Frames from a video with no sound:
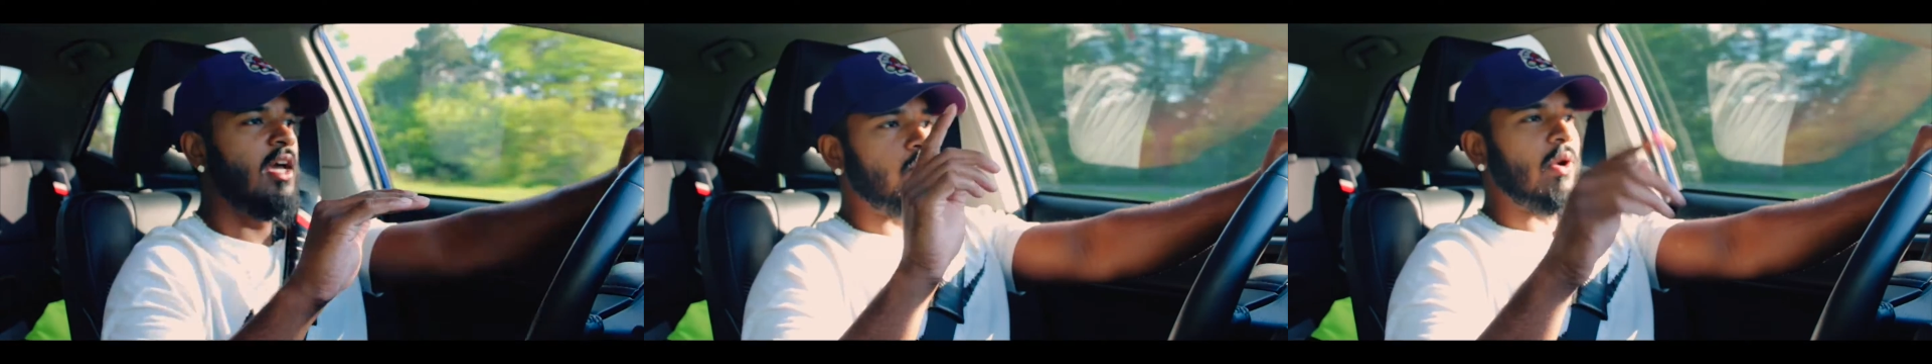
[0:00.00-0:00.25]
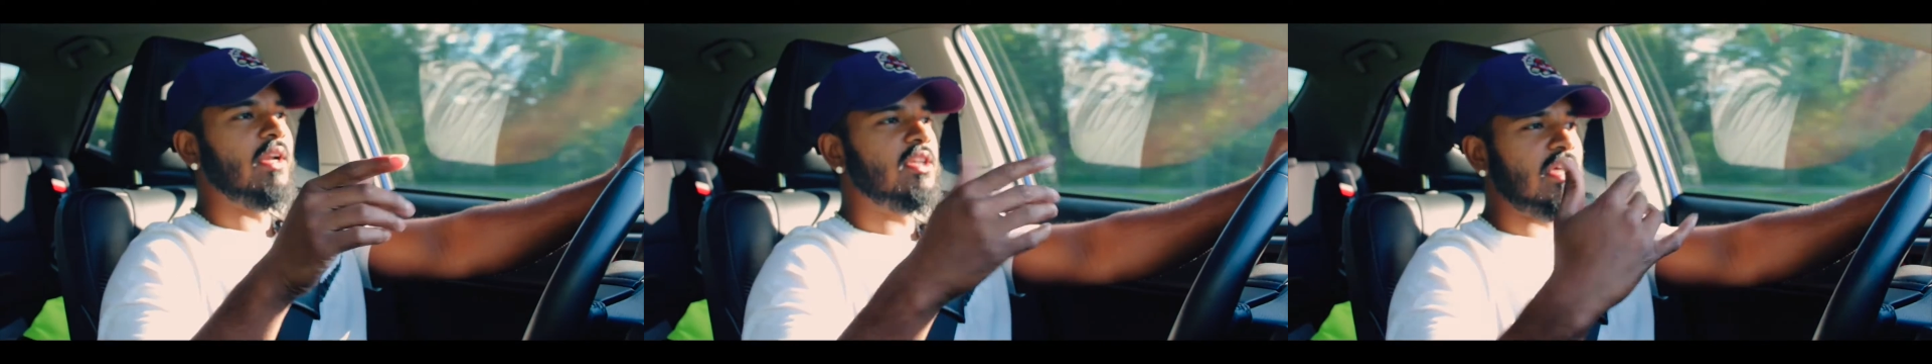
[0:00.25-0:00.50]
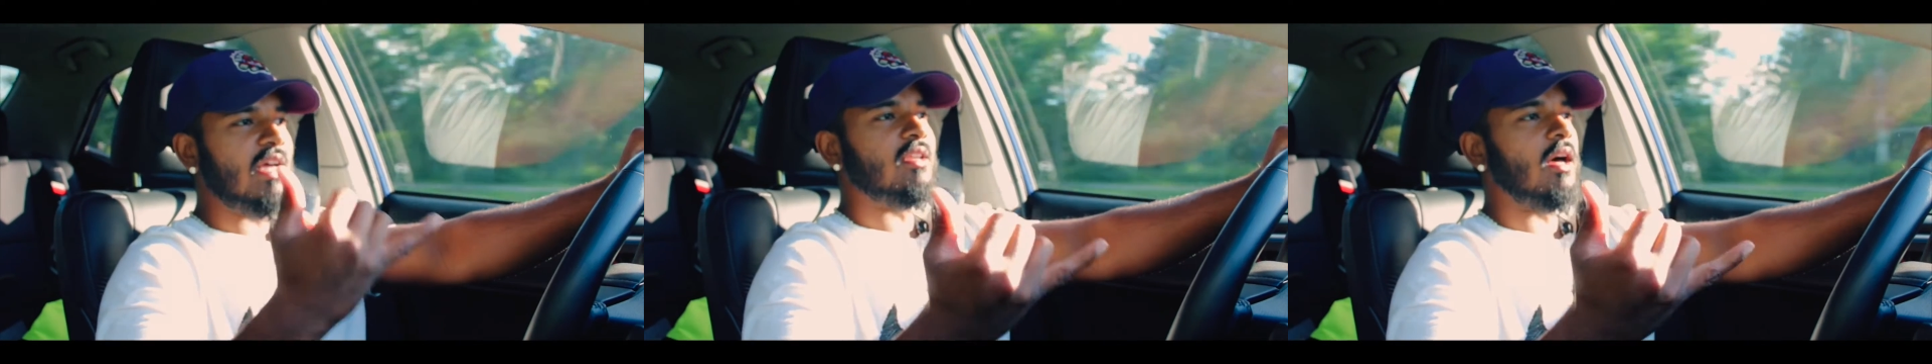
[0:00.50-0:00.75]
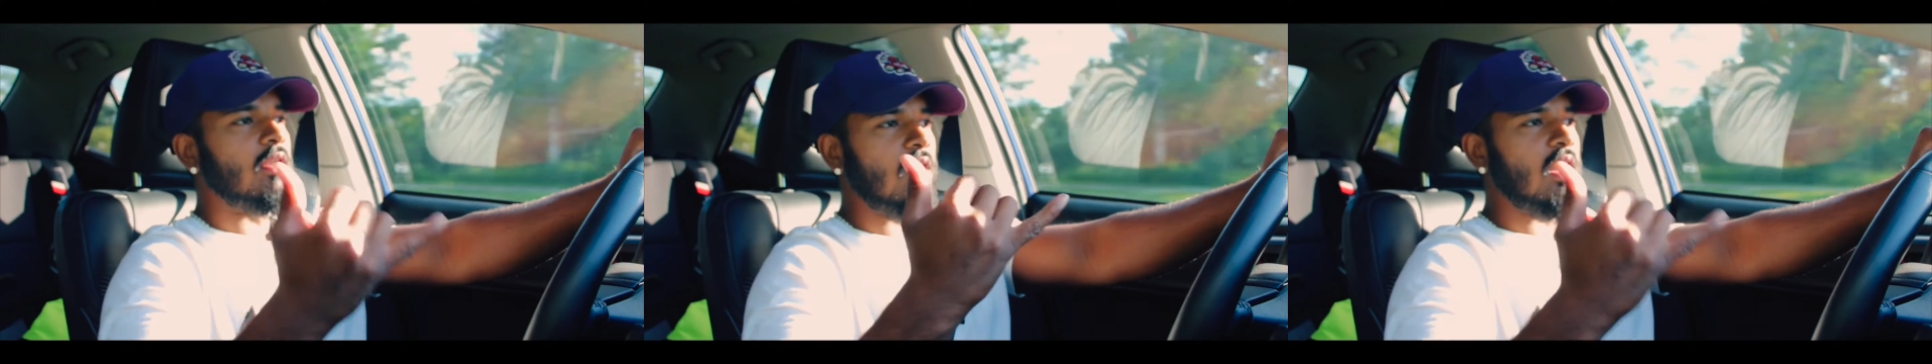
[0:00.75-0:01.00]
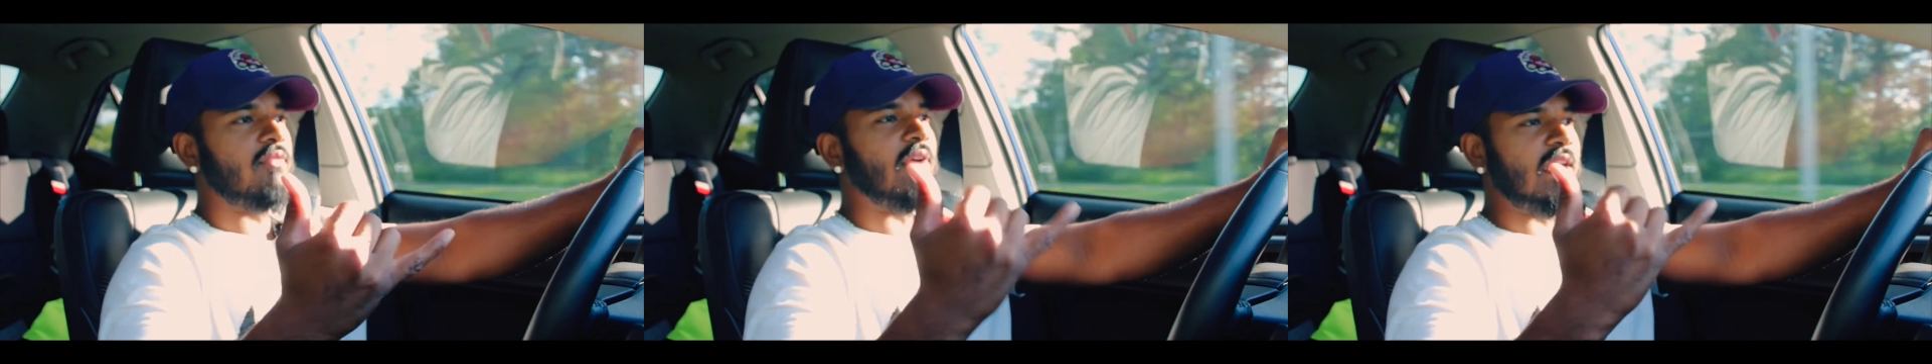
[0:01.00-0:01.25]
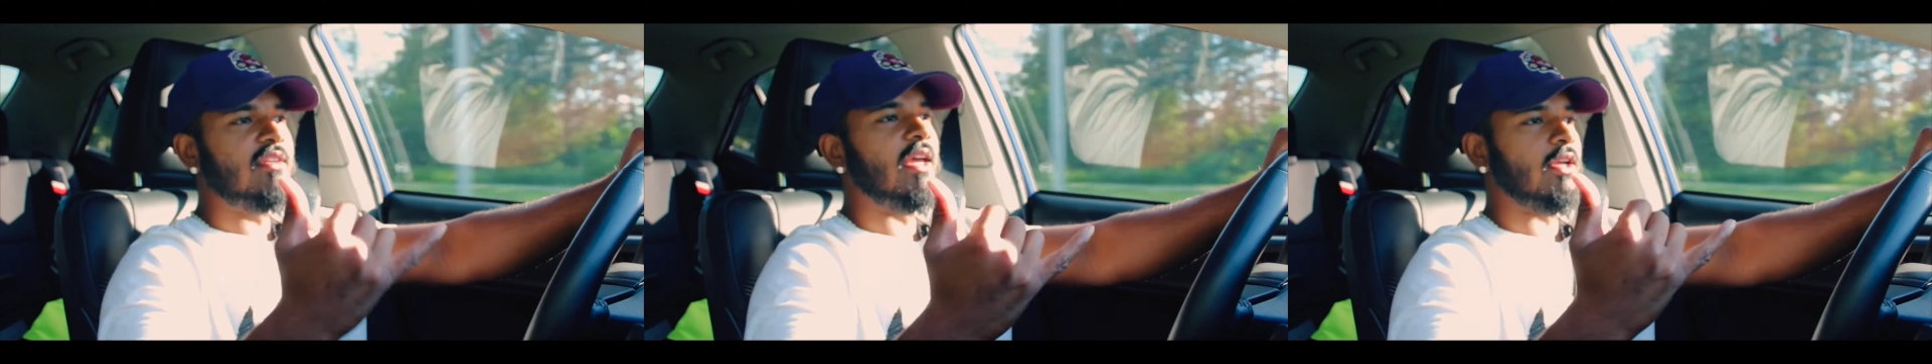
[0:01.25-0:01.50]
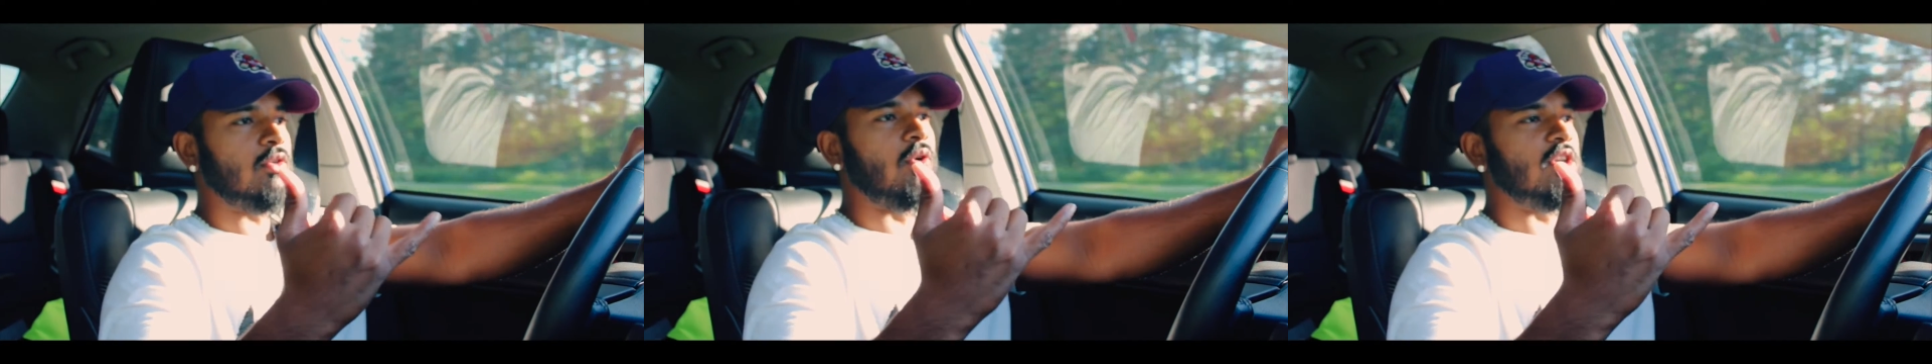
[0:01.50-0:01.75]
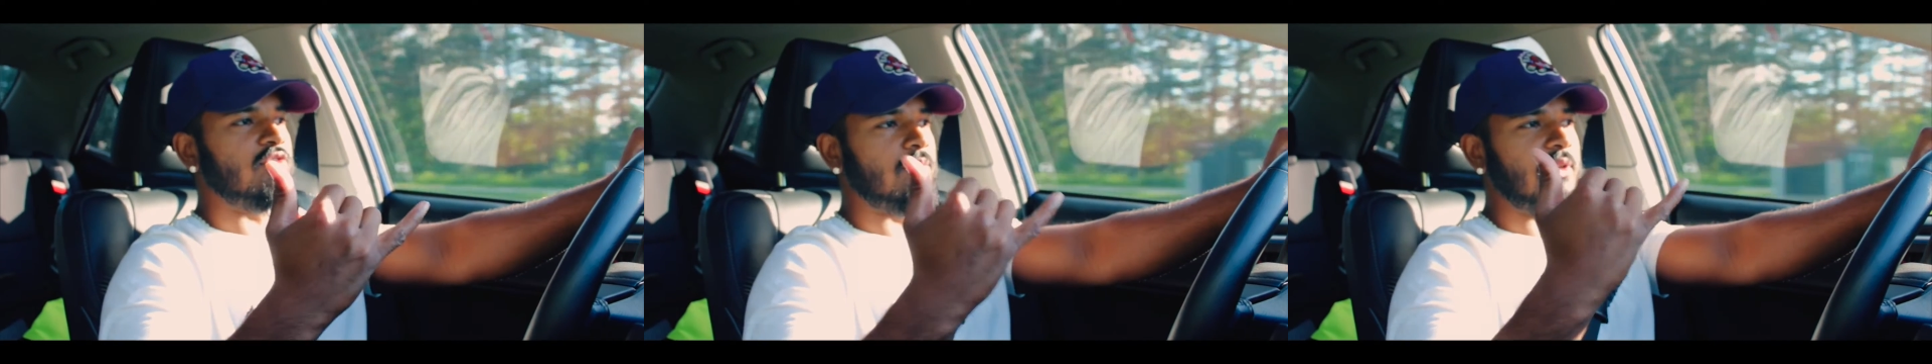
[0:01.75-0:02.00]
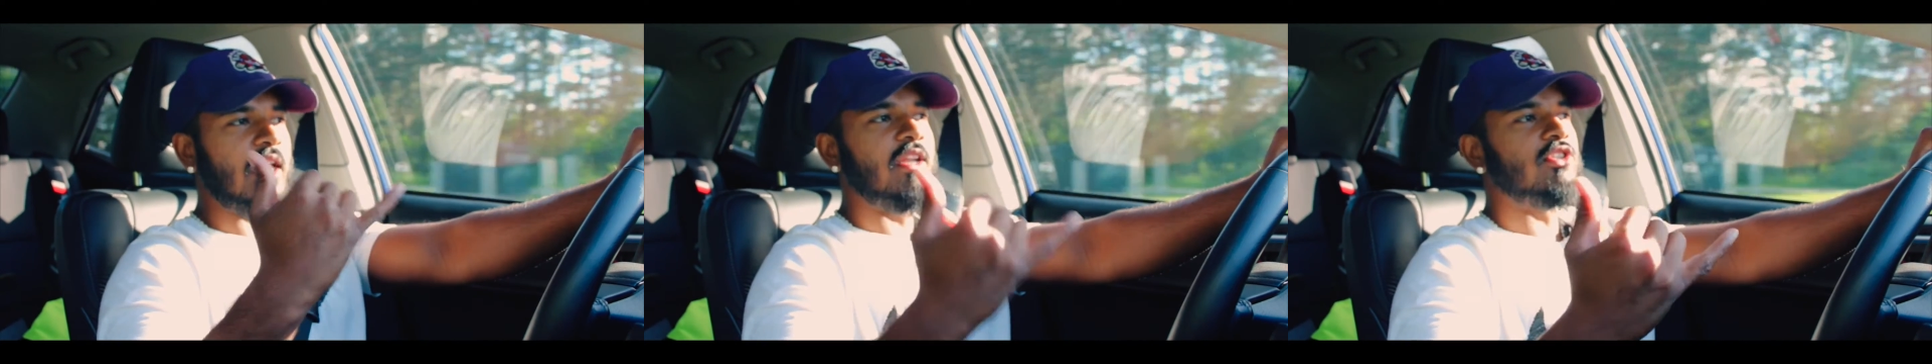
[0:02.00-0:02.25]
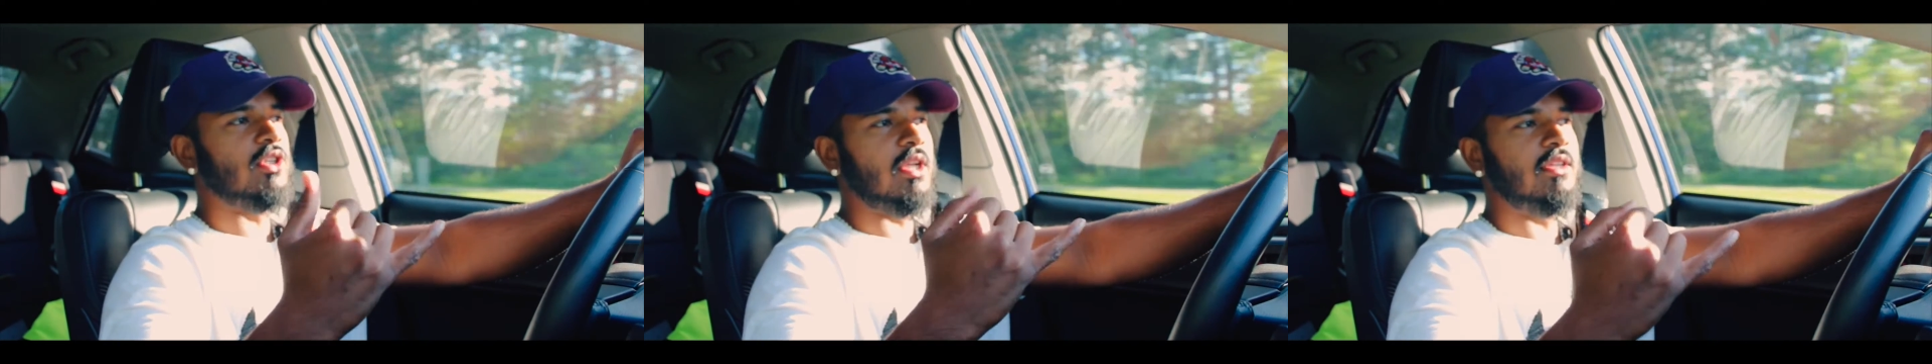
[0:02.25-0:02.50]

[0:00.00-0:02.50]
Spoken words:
One, you get a lot of intake noise from the engine